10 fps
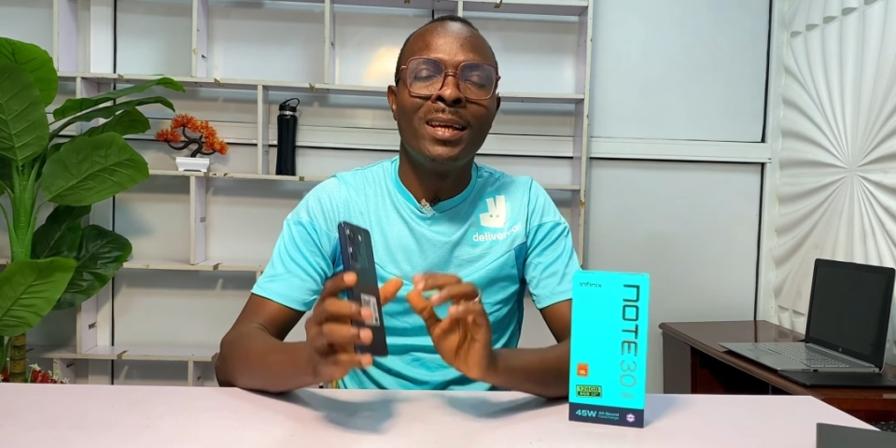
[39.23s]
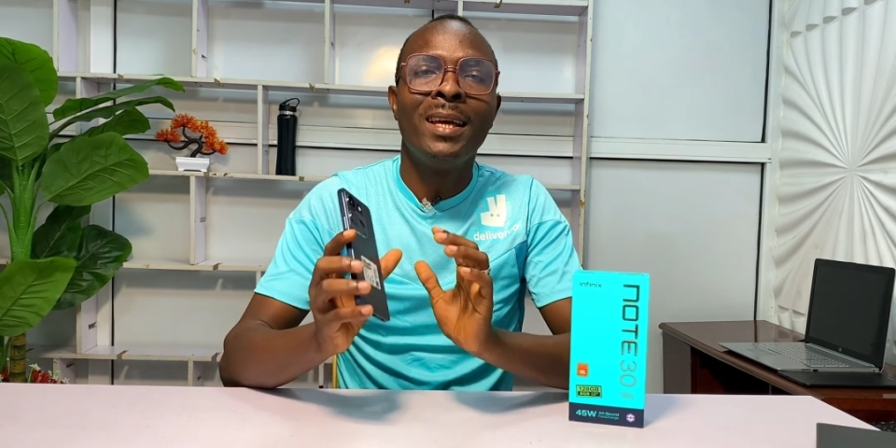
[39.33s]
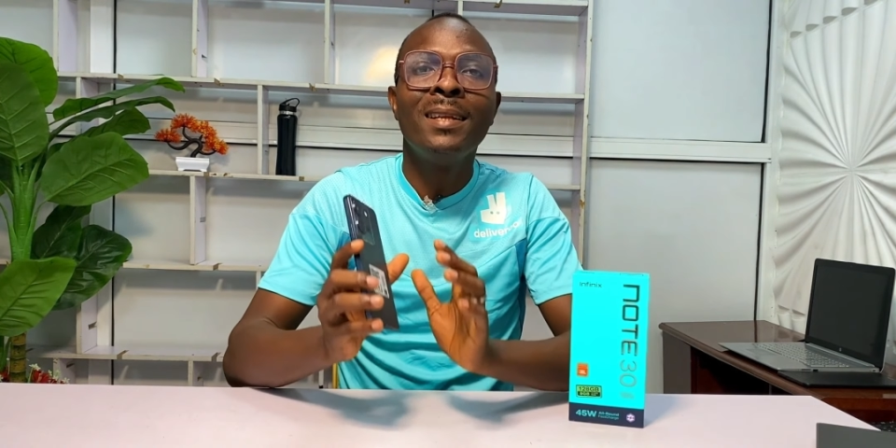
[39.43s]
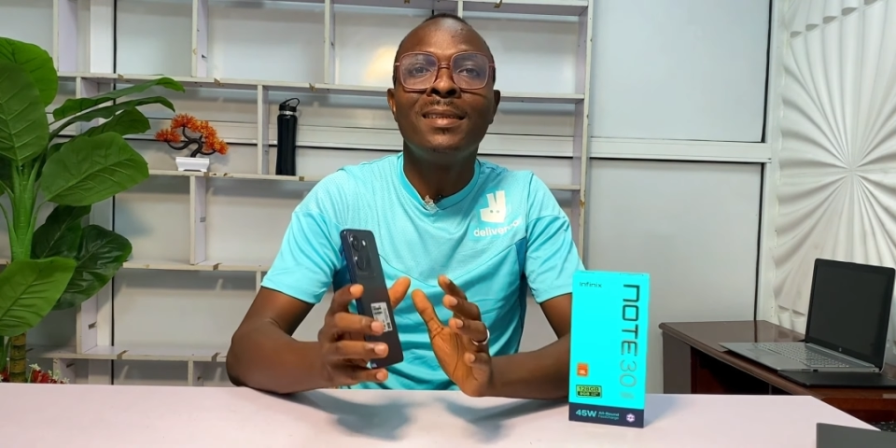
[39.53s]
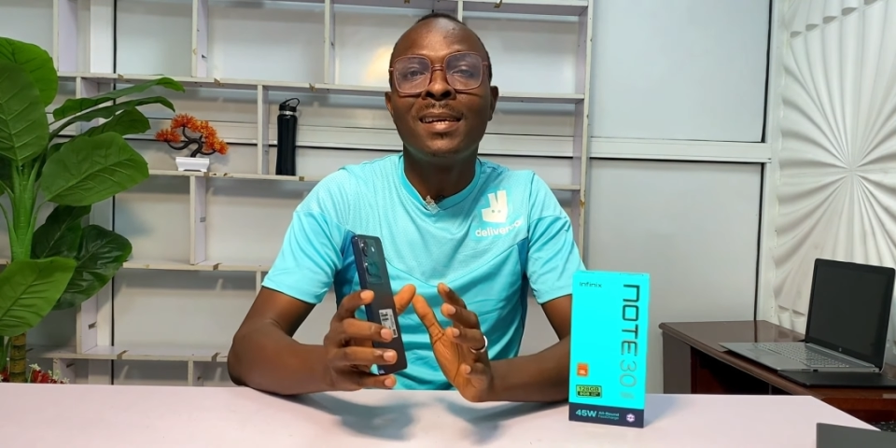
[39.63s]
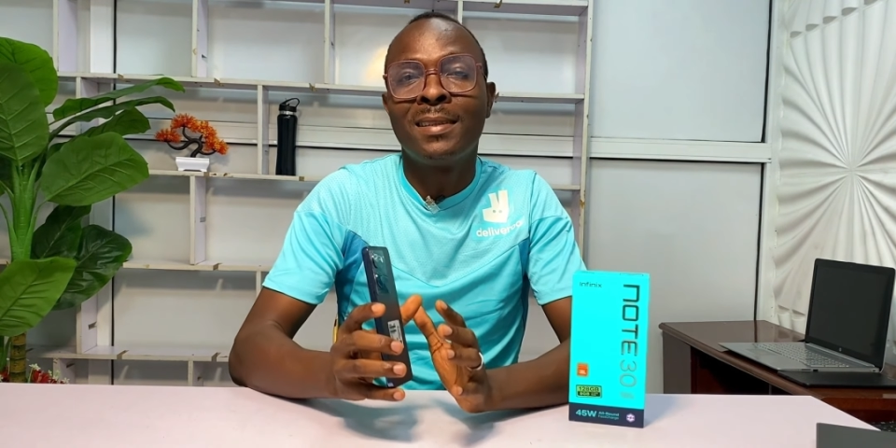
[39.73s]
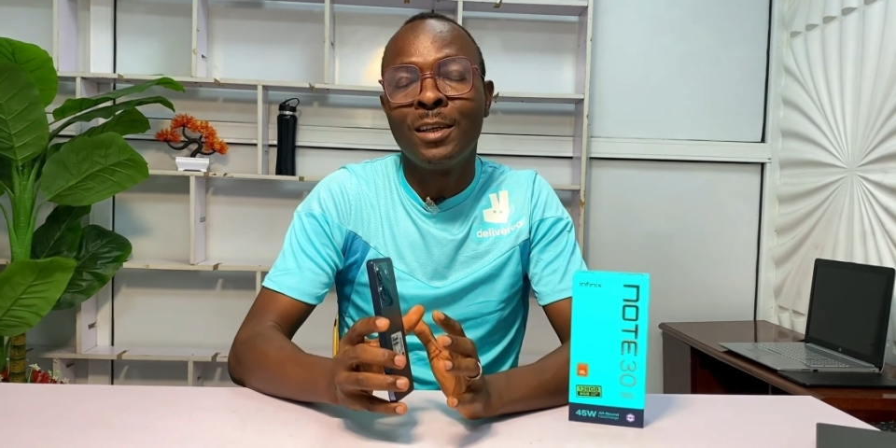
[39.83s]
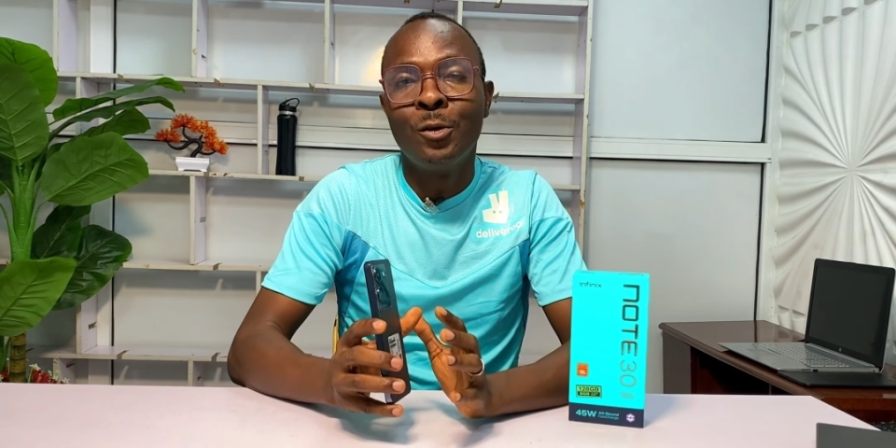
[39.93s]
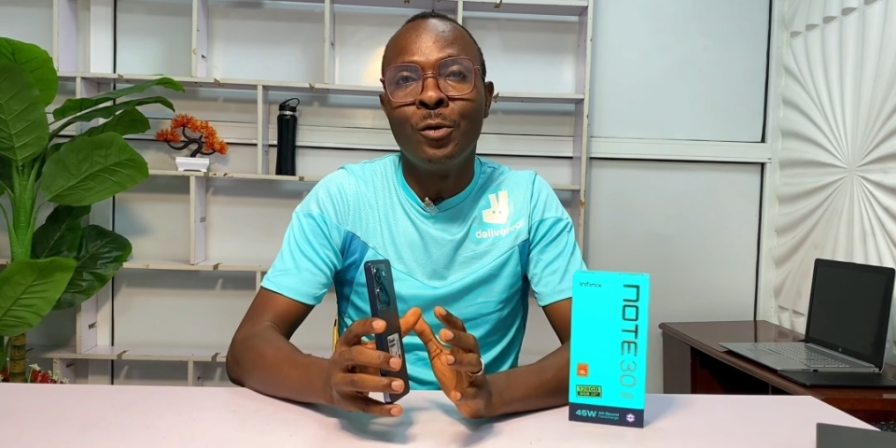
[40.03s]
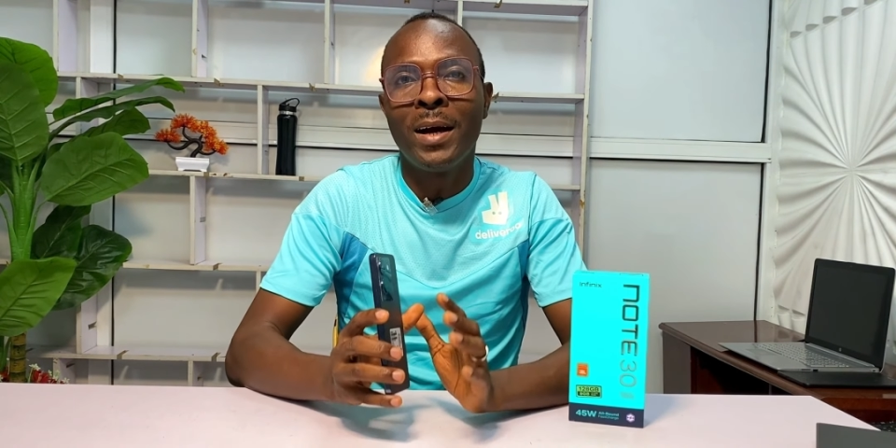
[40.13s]
8 years
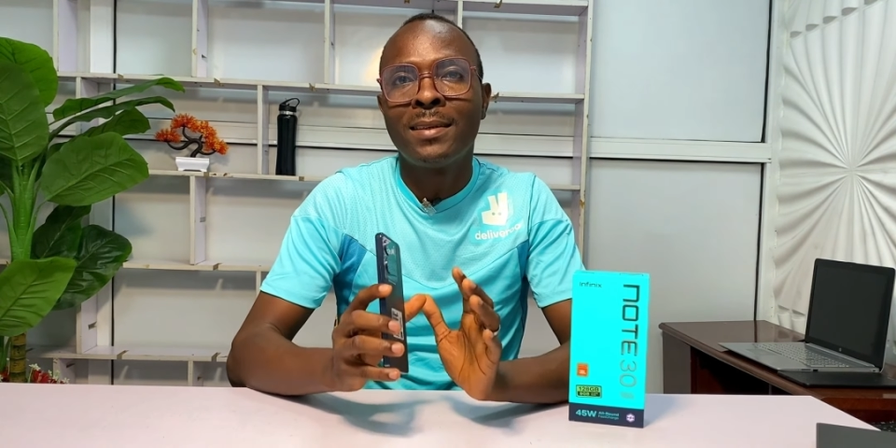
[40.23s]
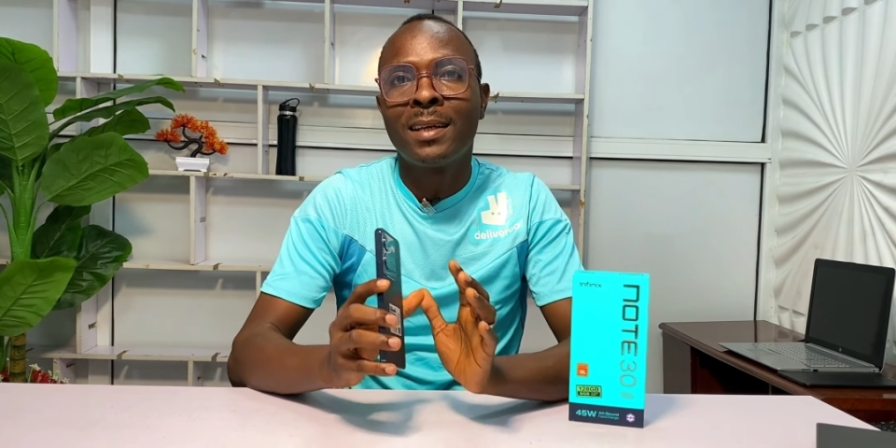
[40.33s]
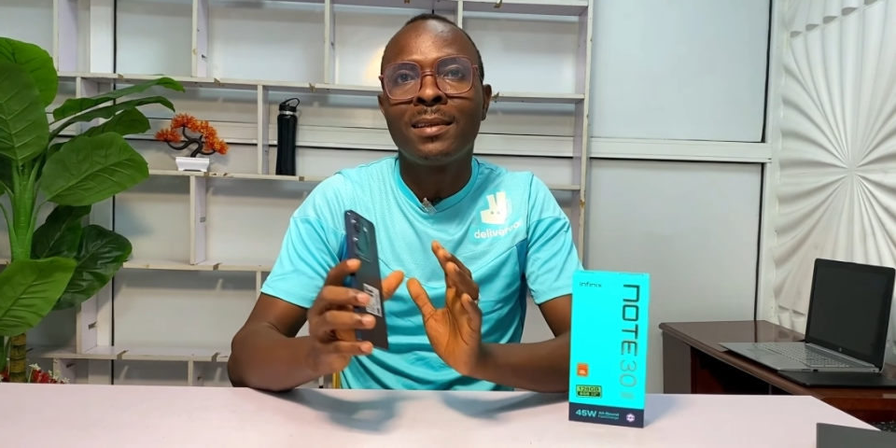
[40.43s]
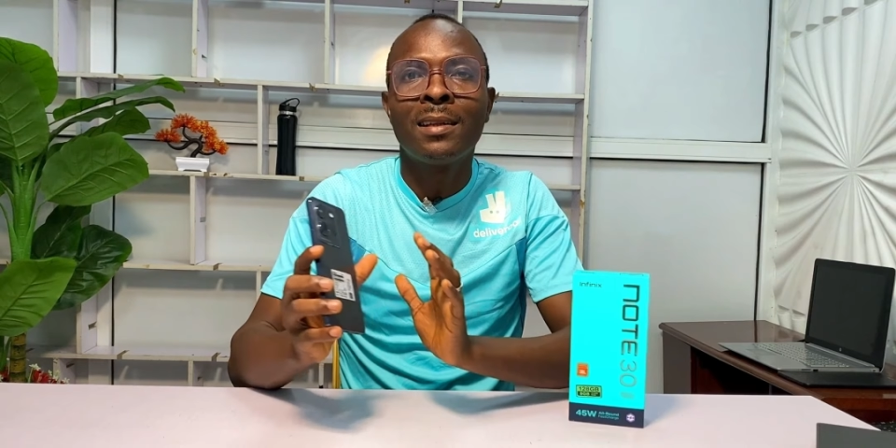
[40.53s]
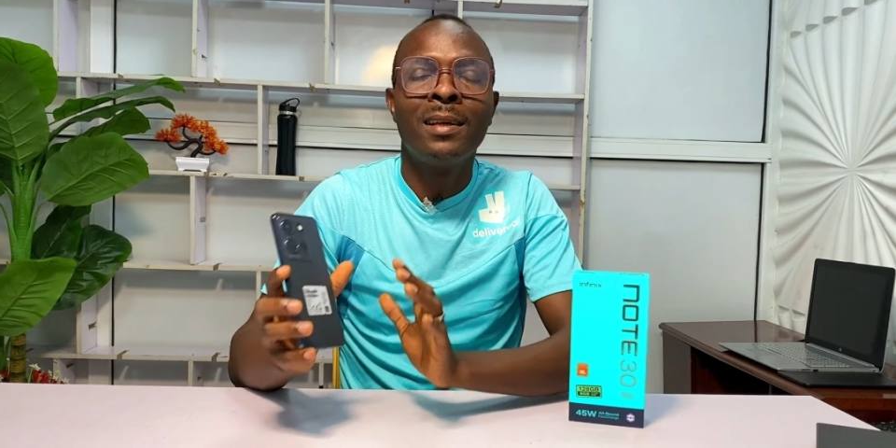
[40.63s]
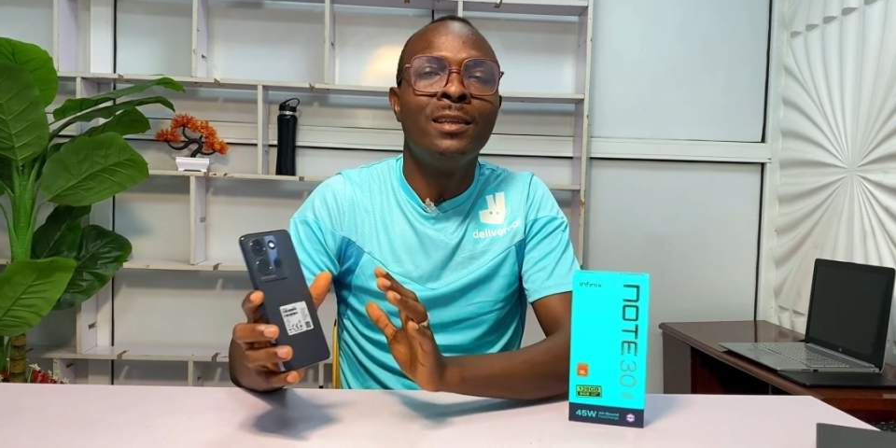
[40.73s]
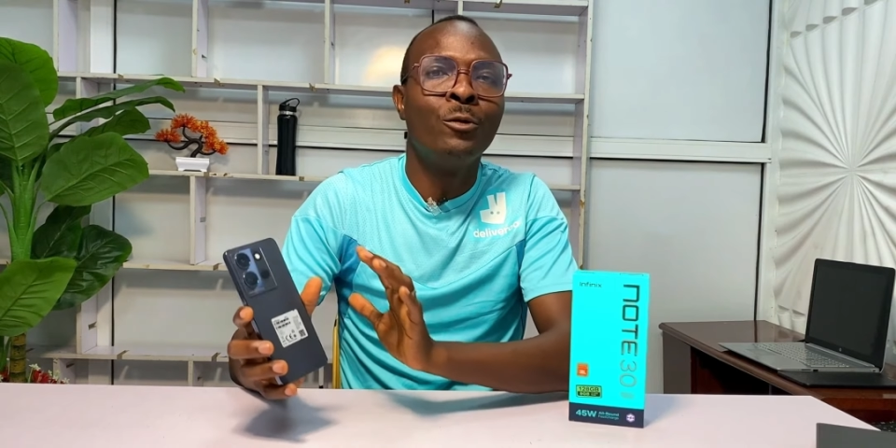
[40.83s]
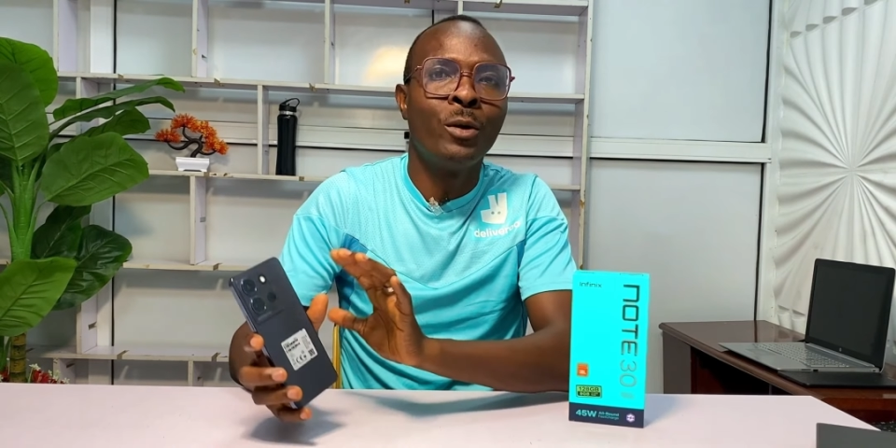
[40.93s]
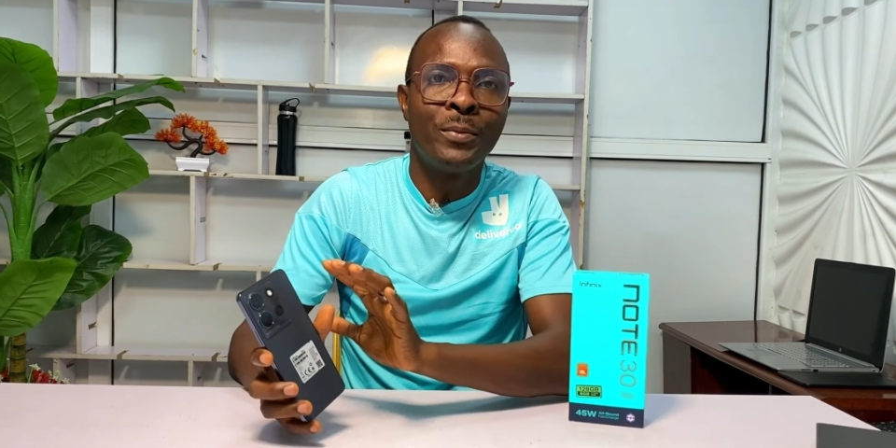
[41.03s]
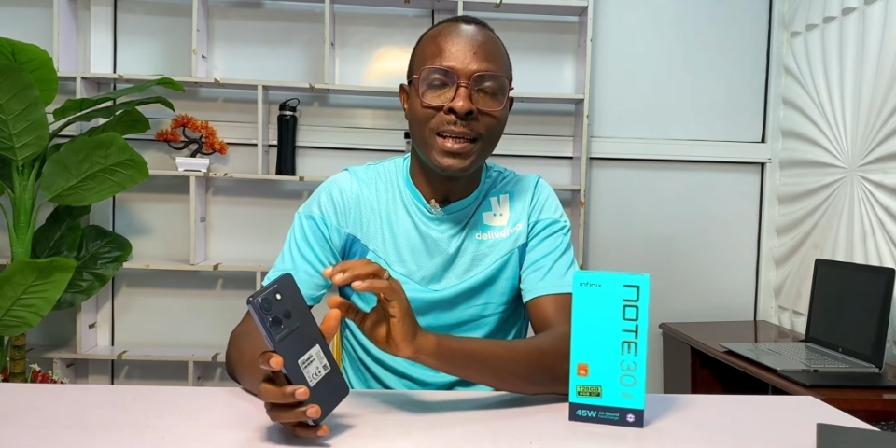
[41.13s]
ago, I started learning
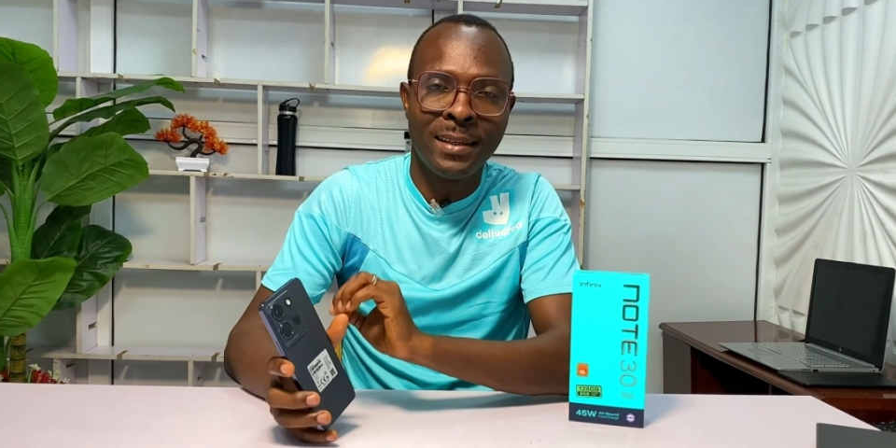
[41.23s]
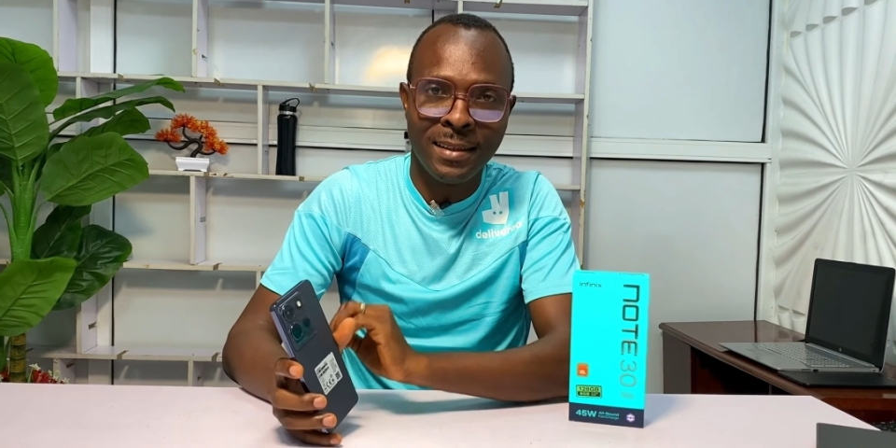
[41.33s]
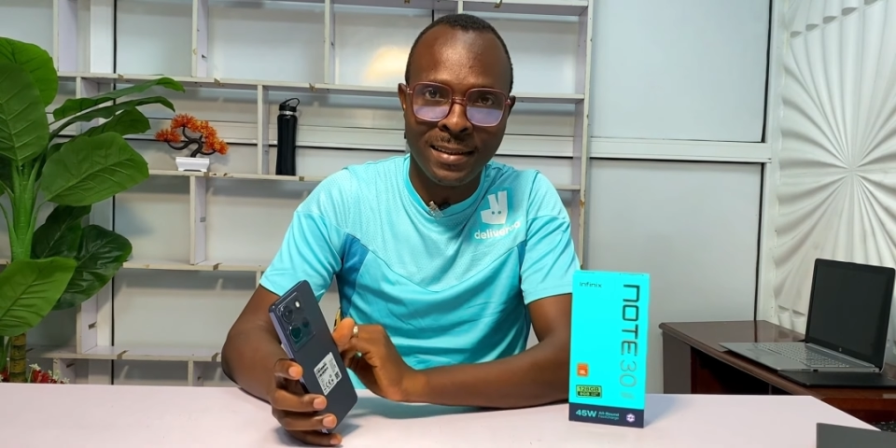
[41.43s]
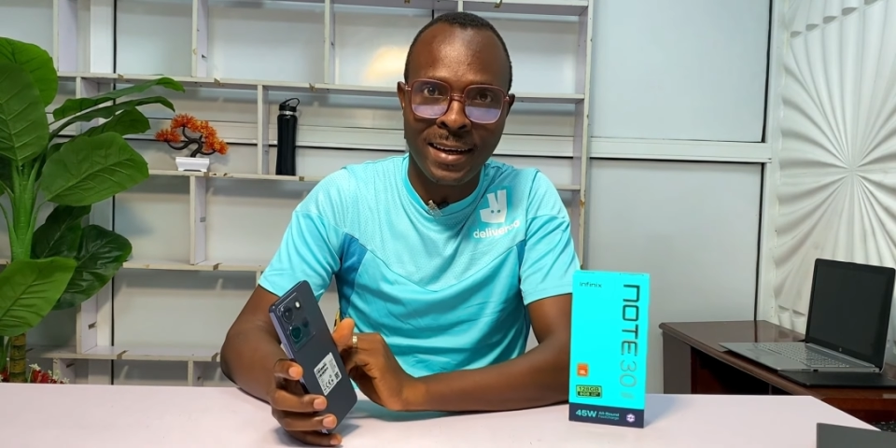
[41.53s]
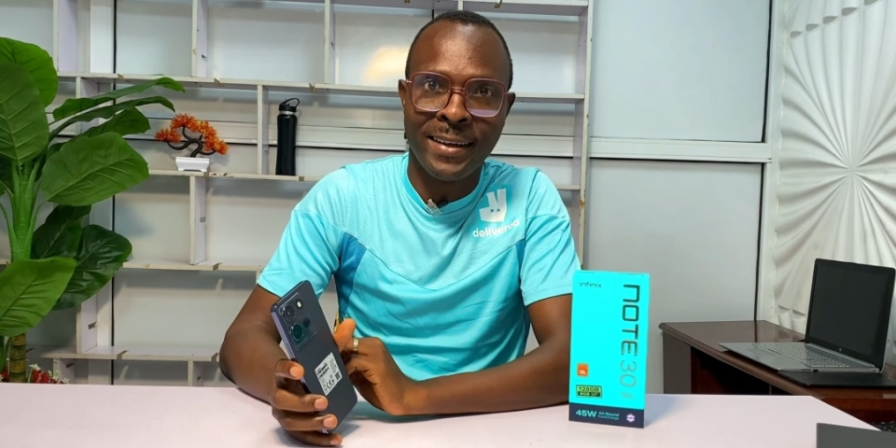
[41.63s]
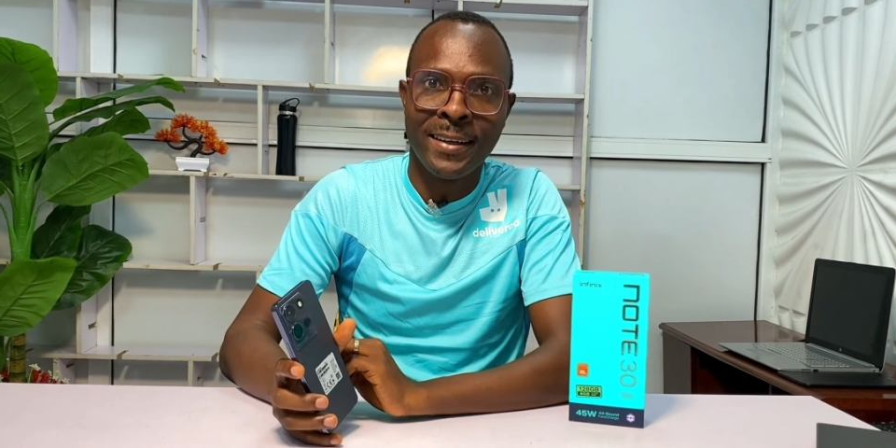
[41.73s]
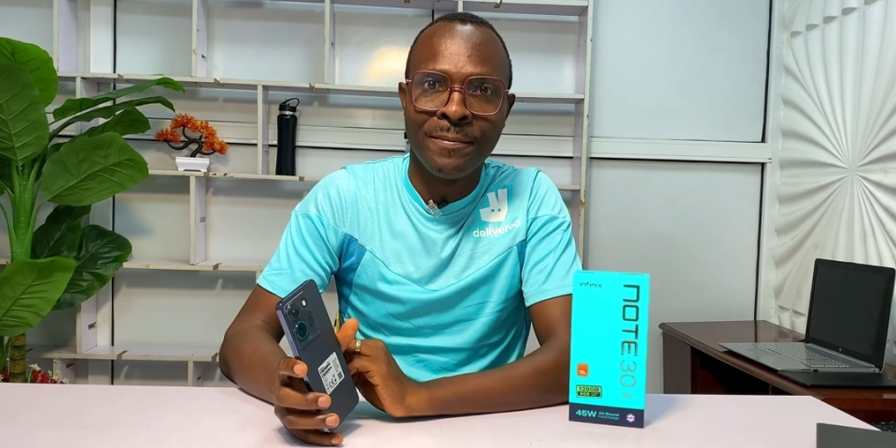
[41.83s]
website design.